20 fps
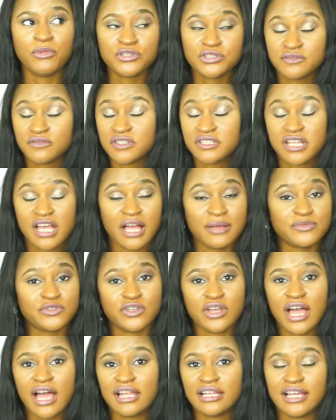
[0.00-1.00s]
Most of the time,
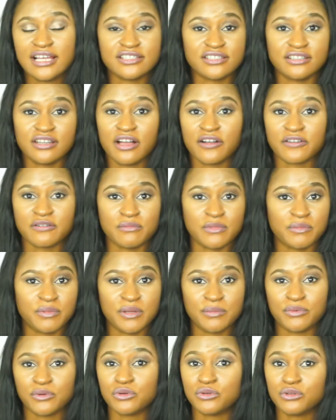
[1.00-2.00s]
your allies are not going to be
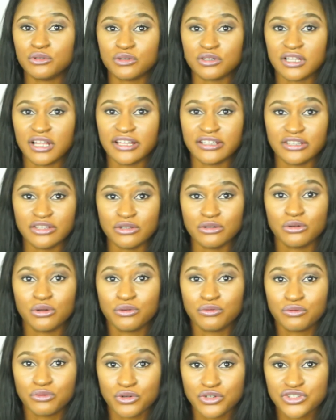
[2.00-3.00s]
people who look like you,
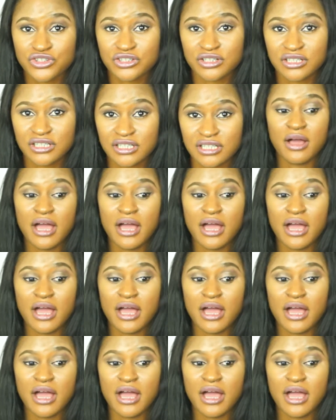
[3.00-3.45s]
unfortunately.